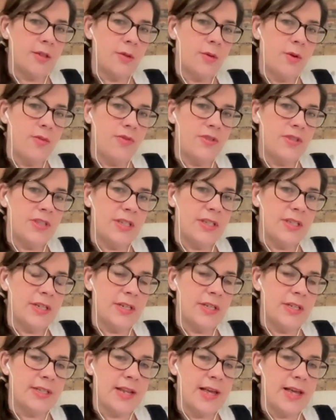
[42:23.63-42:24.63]
So obviously it's
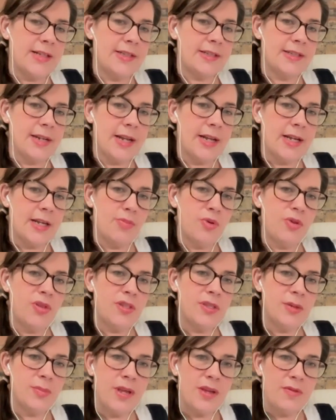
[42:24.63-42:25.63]
going to slide slightly, but
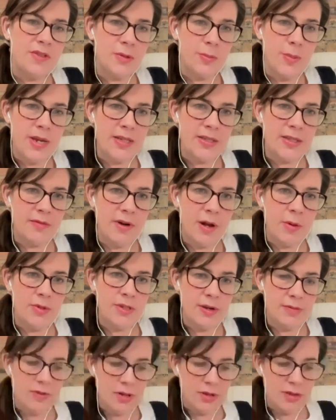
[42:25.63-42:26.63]
there's a bit of space
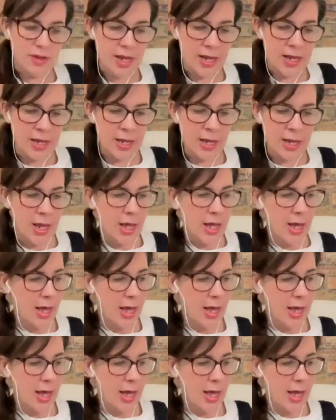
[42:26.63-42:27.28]
around everything.